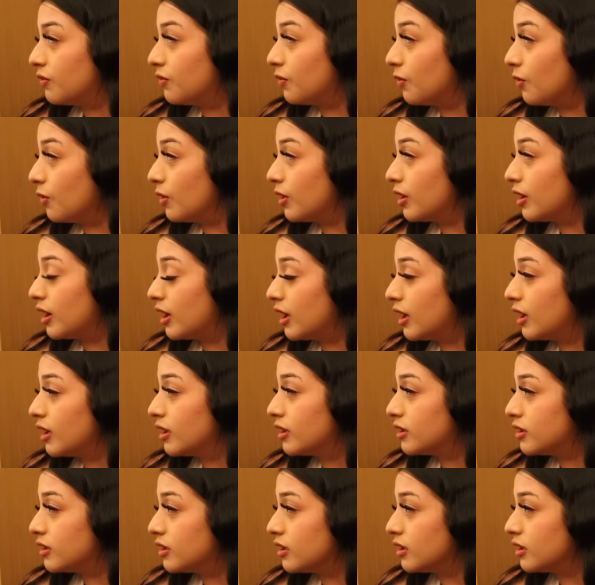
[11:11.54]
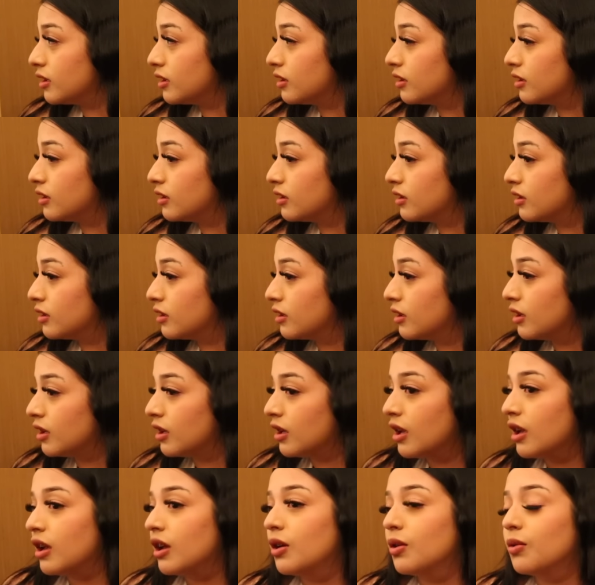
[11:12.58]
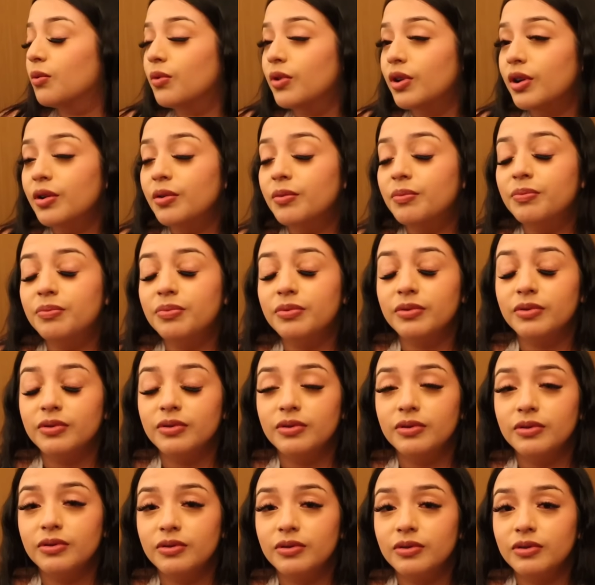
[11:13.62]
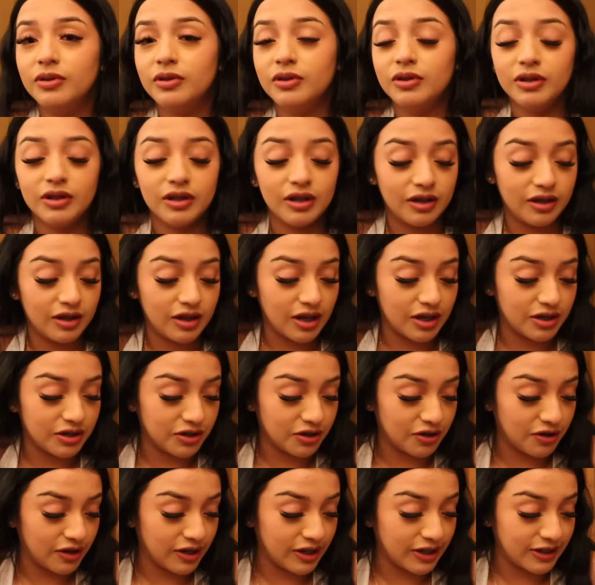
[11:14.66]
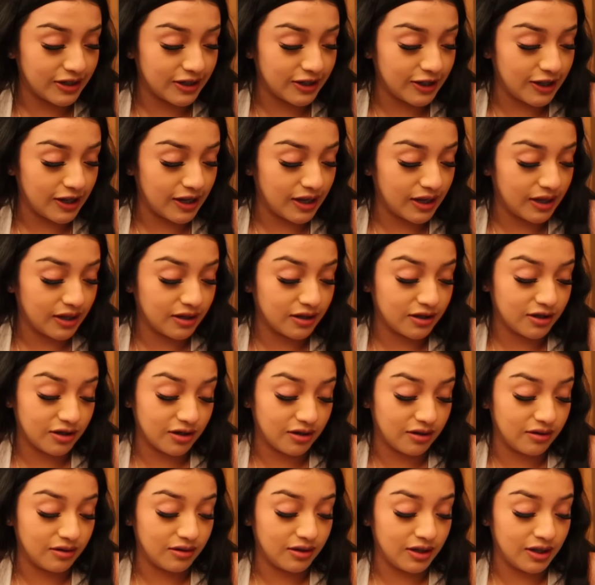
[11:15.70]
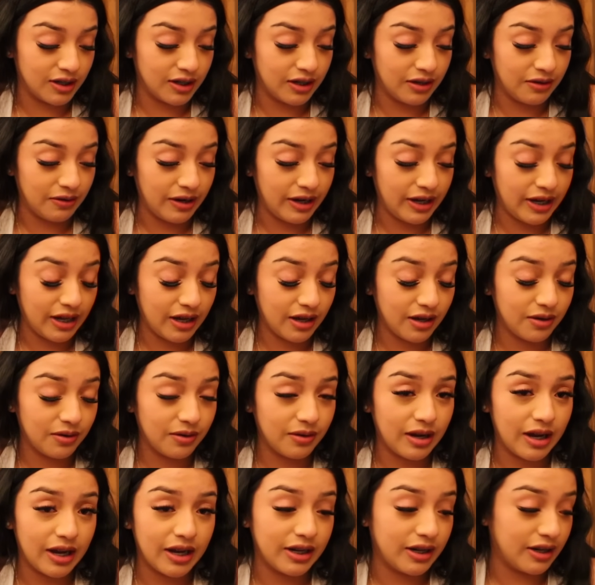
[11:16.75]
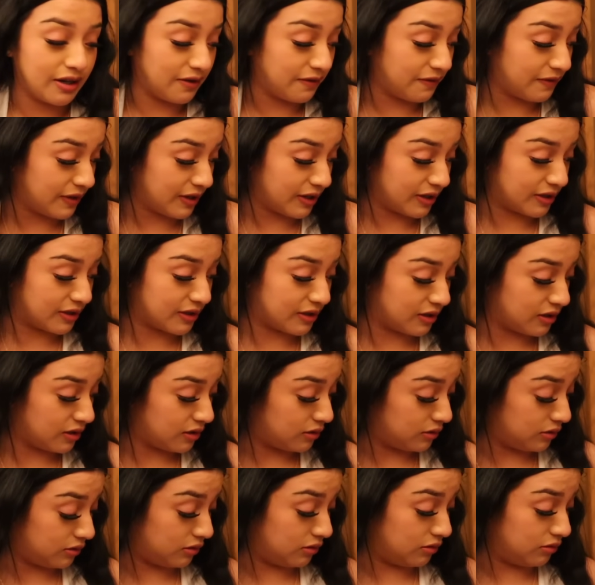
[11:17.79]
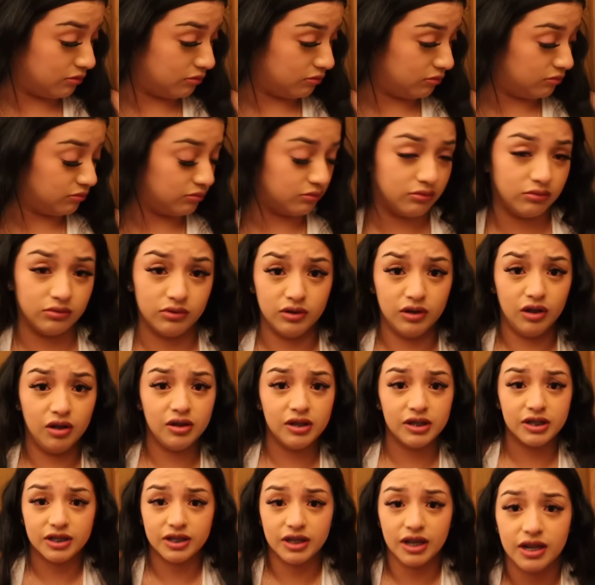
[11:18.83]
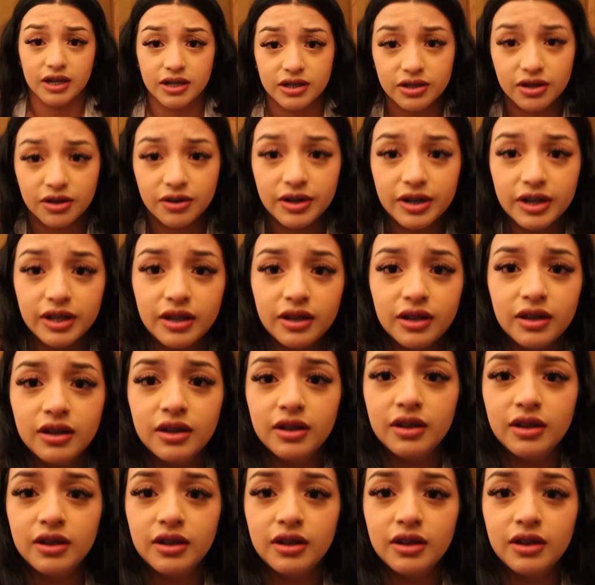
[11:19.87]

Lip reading: 4:19. Well, now that's a crazy day. So, look, right now, I need to fix. Oh. Lowly's side is already